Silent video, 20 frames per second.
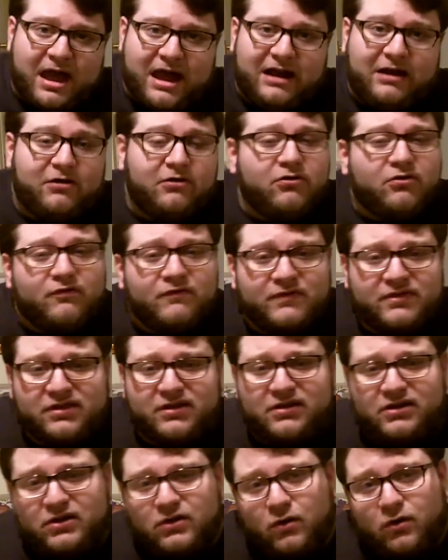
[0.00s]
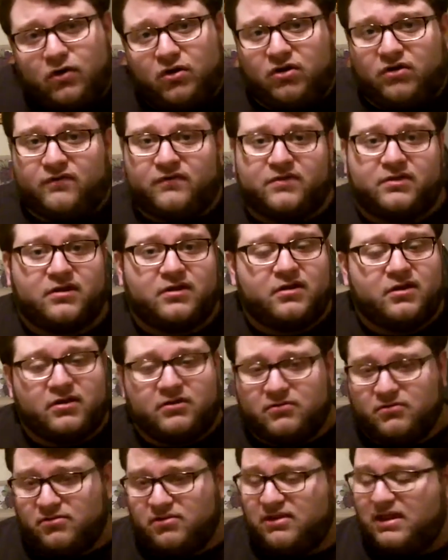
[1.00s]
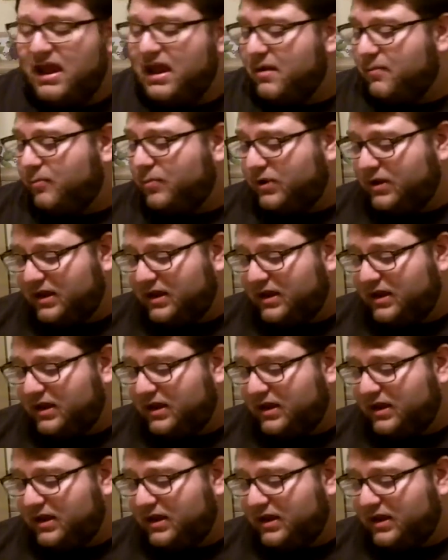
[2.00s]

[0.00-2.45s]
and I don't know if it's in New York or if it's in another state,